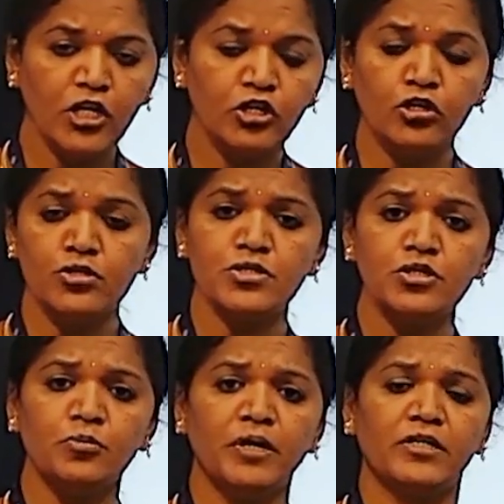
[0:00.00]
closed
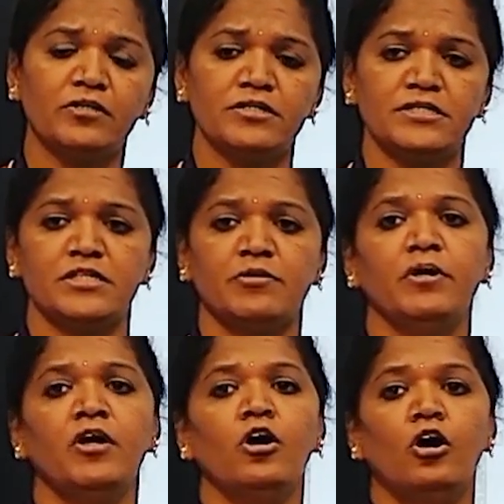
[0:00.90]
loop control system.
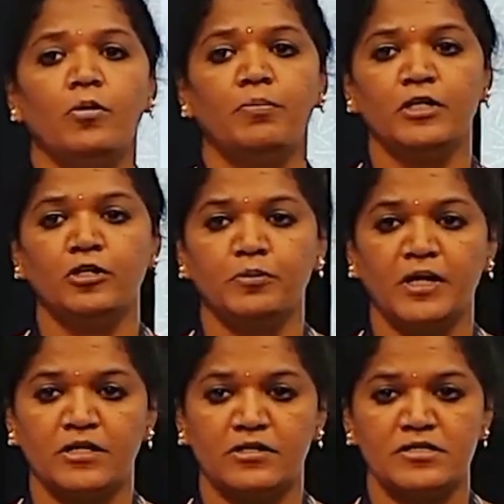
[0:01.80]
Open loop
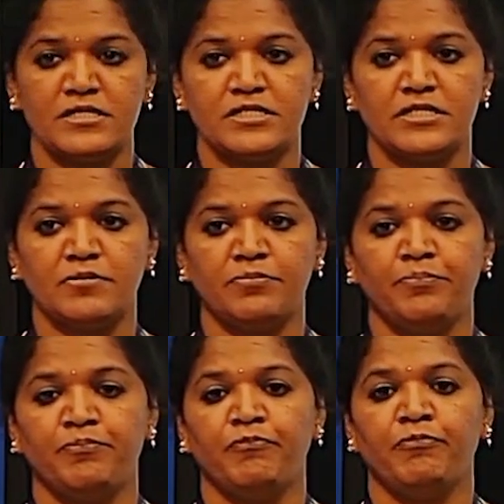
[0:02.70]
control system
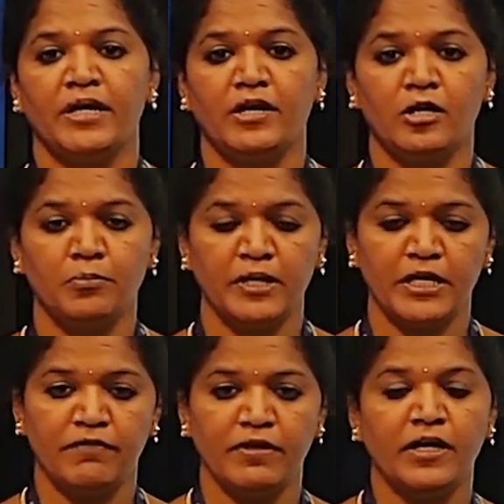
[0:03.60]
may not be
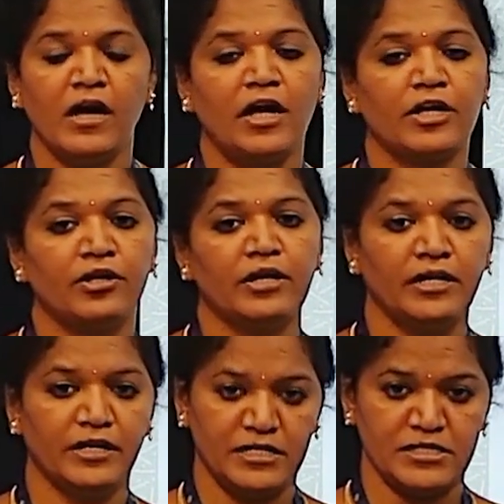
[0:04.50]
giving
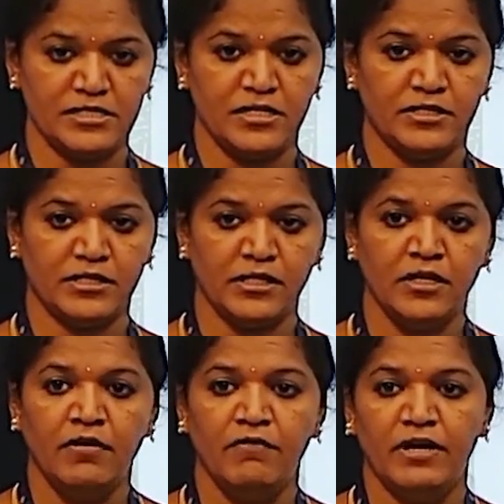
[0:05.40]
accurate result,
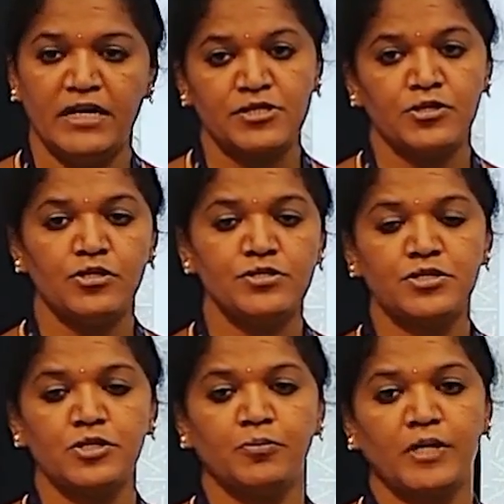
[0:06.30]
whereas closed
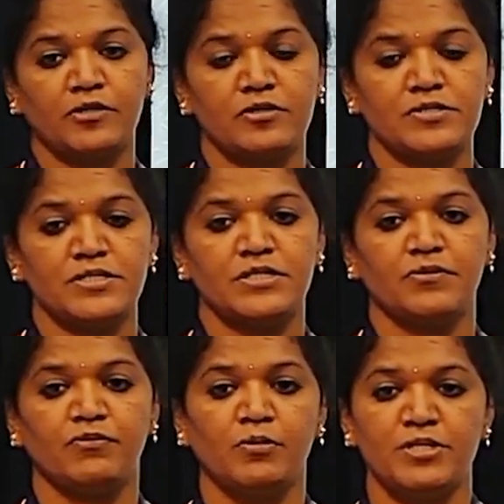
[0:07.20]
loop control system
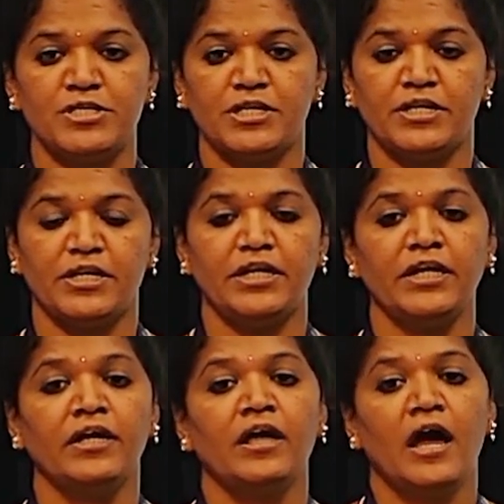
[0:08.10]
will be generating
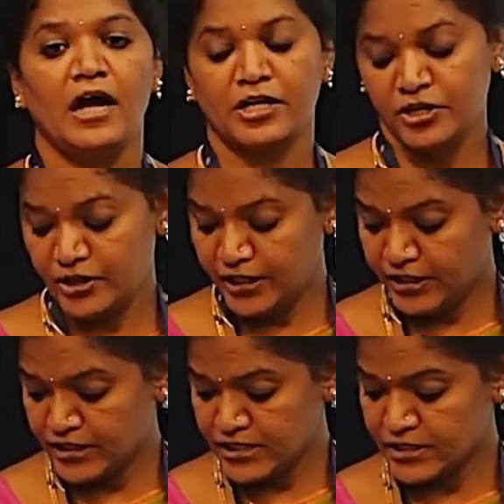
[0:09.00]
accurate
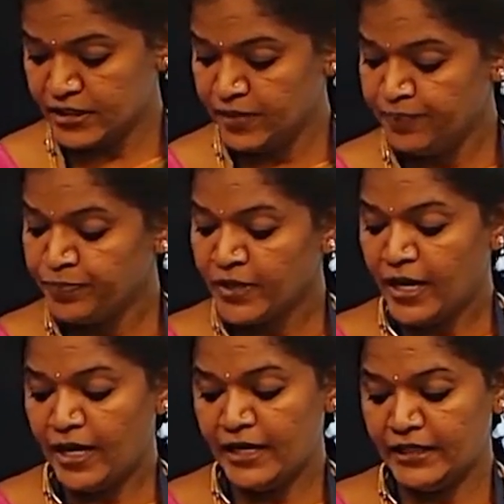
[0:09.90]
result,
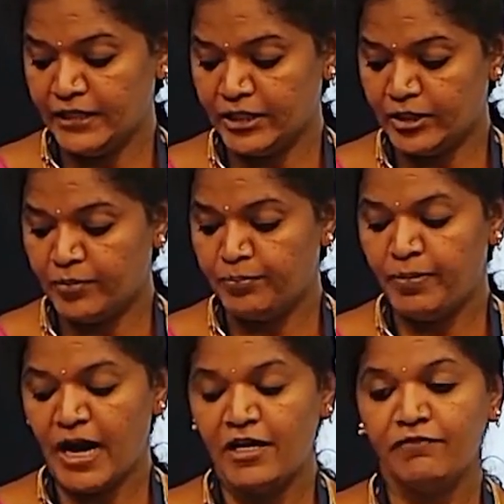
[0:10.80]
and
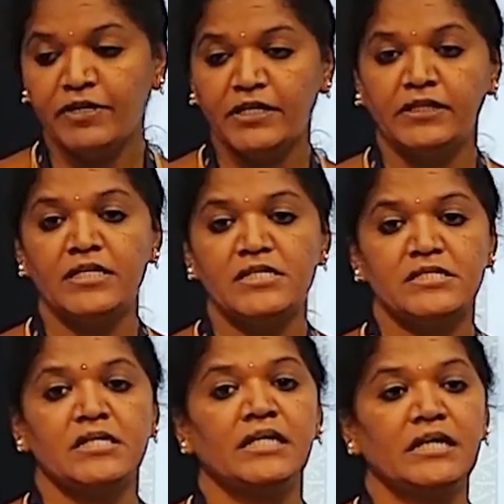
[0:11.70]
bandwidth
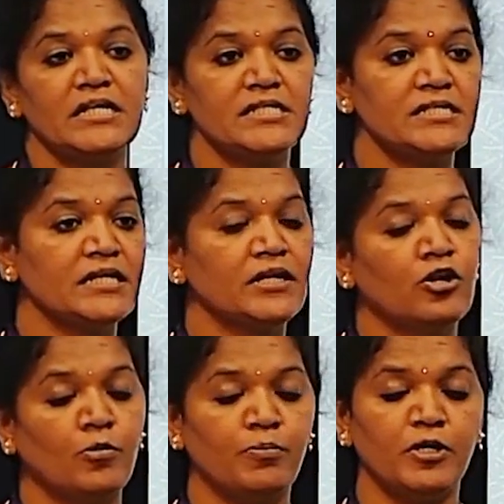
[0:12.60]
is less in
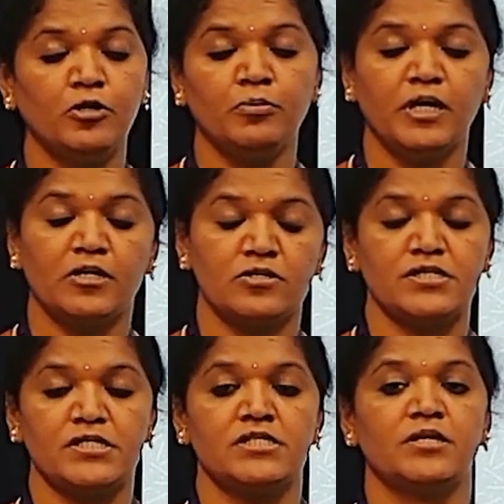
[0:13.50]
open loop control
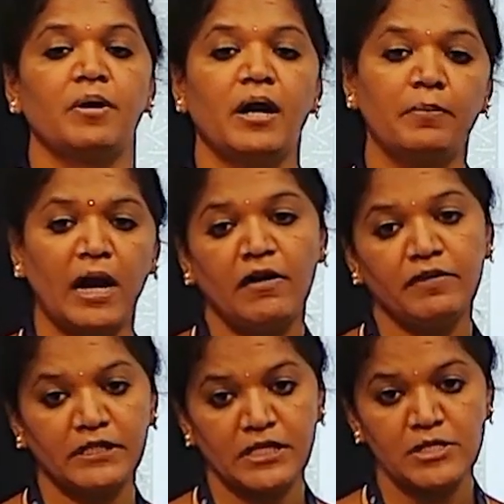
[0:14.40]
system and
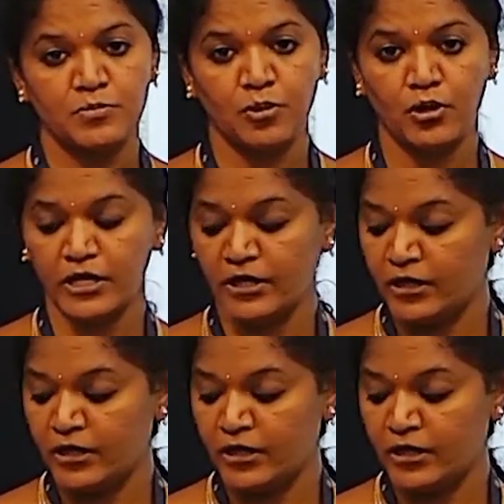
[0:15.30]
bandwidth is more in